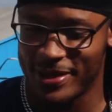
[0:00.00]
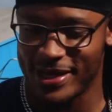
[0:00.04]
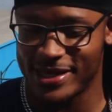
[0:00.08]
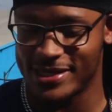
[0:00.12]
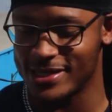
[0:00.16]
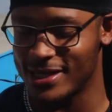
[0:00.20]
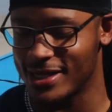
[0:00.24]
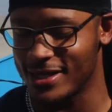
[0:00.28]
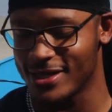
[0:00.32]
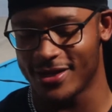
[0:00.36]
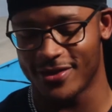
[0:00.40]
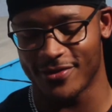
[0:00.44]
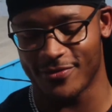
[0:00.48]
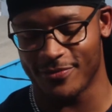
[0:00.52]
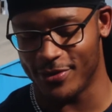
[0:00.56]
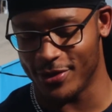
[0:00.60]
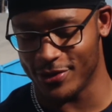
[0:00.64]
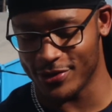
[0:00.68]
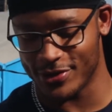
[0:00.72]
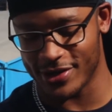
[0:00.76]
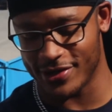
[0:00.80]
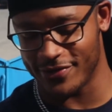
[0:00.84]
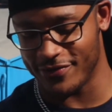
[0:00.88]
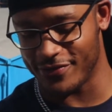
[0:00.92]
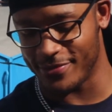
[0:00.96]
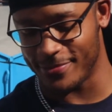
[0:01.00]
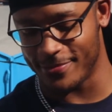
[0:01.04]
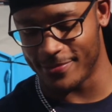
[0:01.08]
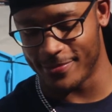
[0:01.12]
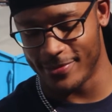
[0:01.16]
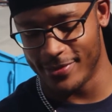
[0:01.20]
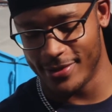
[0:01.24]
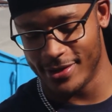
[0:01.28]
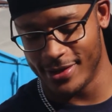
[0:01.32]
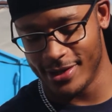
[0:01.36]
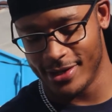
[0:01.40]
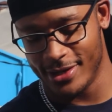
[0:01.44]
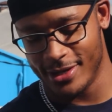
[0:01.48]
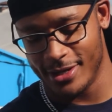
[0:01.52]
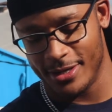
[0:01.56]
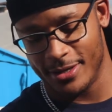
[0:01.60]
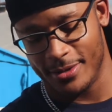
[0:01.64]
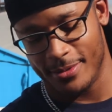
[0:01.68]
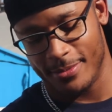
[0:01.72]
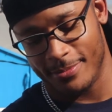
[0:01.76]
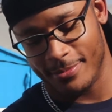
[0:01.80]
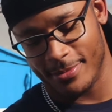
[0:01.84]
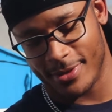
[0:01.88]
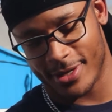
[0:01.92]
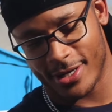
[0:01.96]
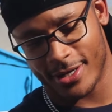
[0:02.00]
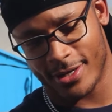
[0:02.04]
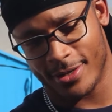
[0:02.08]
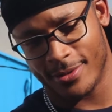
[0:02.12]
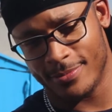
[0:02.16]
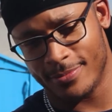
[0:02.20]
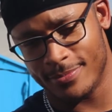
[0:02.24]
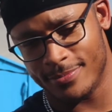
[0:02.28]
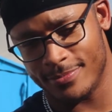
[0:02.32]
amazing. I love both of them. But